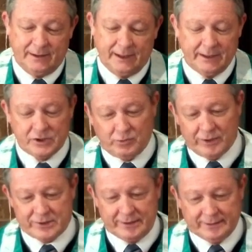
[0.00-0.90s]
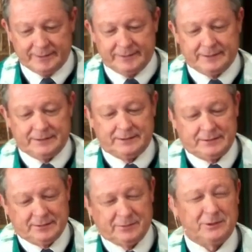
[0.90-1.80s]
And this wasn't a,
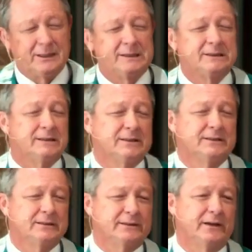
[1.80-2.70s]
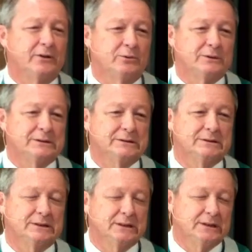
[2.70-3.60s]
"What? Another one?
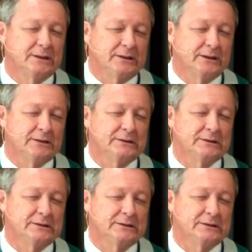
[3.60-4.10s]
Ugh."